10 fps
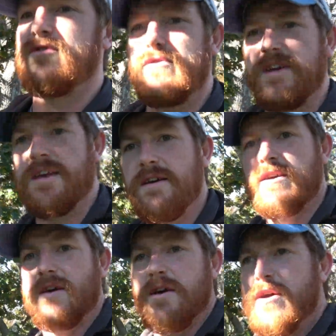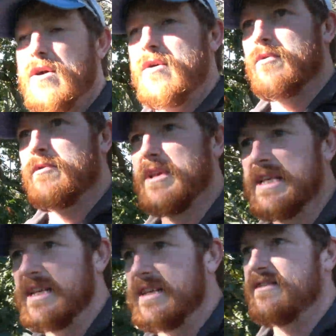3 were
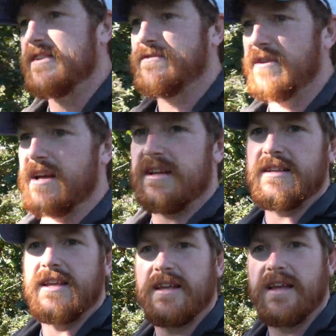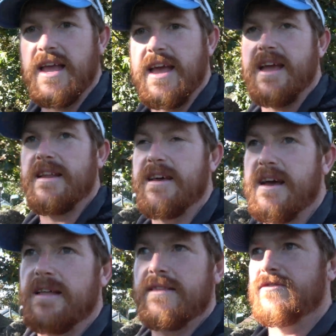really easy to find, and
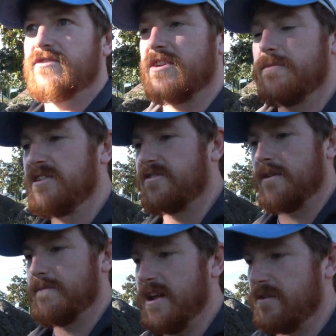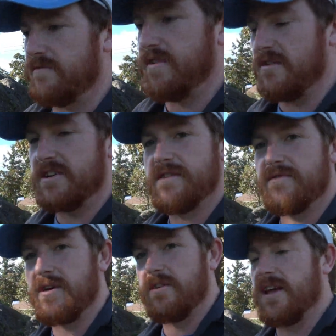there's going to be some that are very
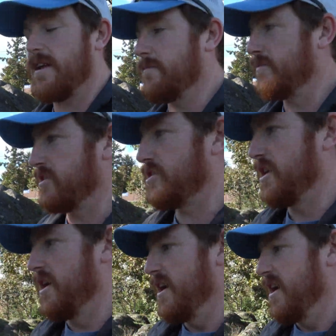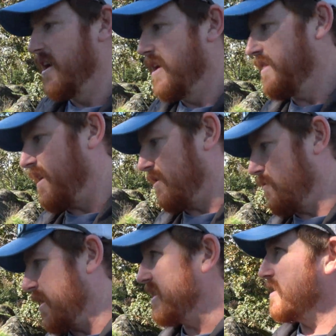difficult. I got a bunch that are
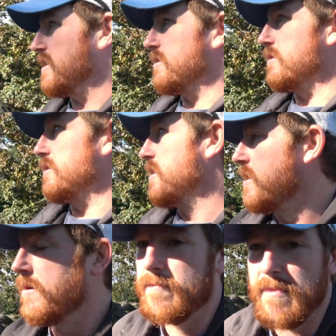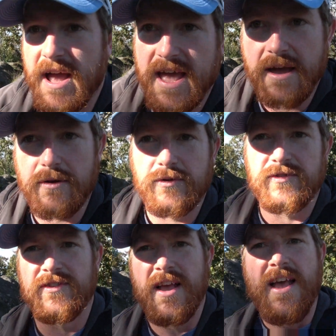right near my
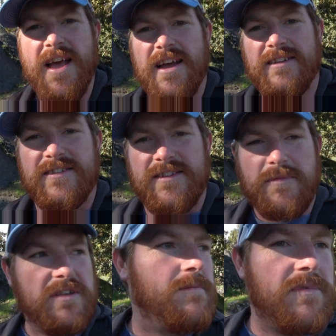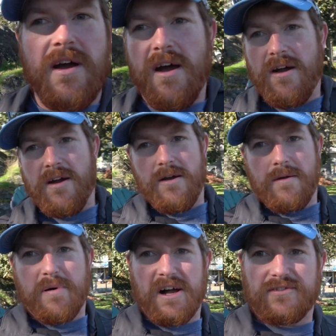house, and some of them are
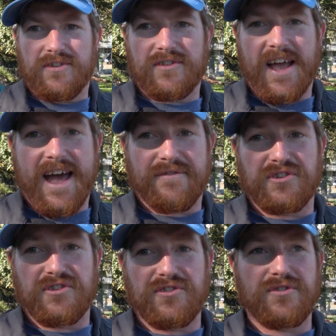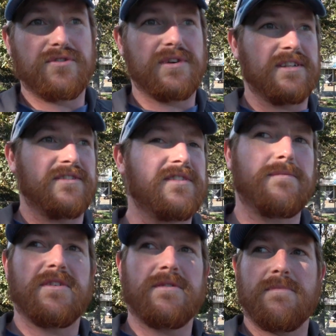puzzles I have to do, and
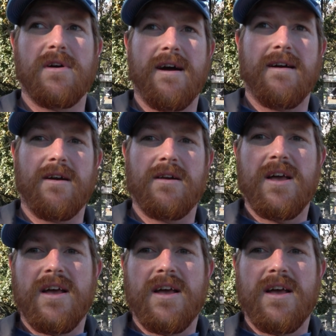some of them are